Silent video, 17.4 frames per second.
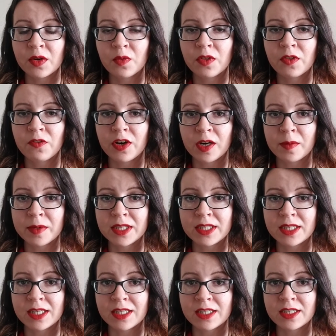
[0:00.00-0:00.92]
with
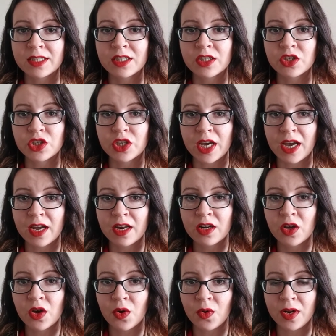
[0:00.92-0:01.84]
pharmacist
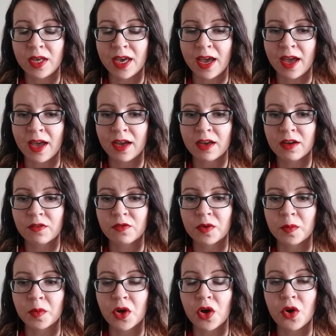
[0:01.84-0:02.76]
Chad Kodiak
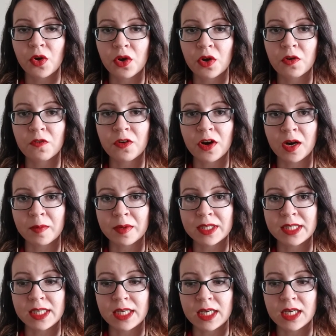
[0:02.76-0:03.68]
from Kodo
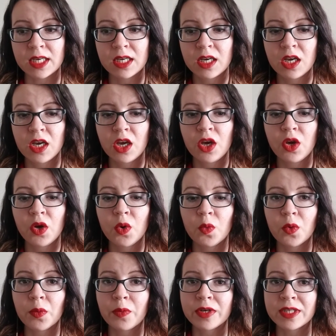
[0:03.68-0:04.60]
Pharmacy, who
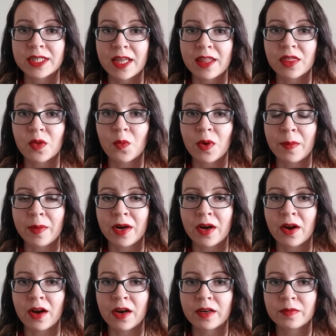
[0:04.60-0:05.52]
will present the
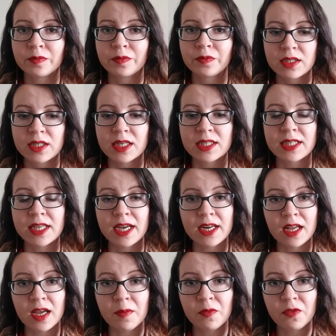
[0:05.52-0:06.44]
webinar. To sign
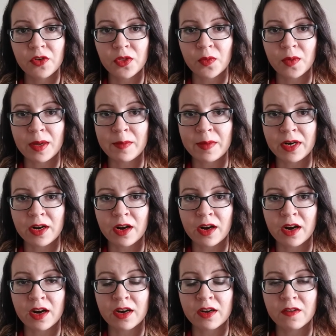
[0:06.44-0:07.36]
up for the
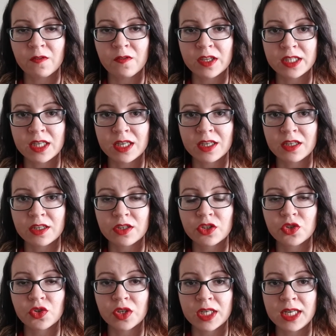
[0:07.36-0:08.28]
webinar, visit
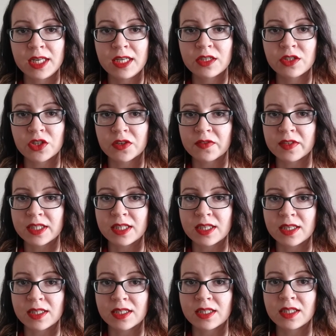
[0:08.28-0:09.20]

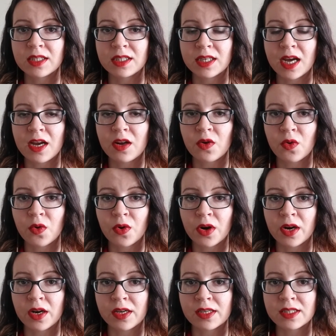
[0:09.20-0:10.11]

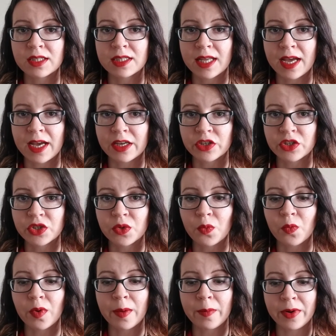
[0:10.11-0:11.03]
trinityservices.org slash
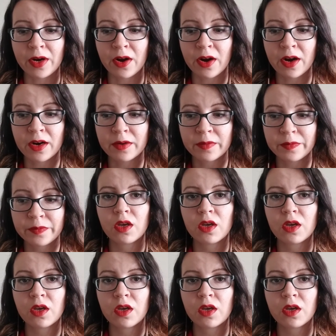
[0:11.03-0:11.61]
webinar.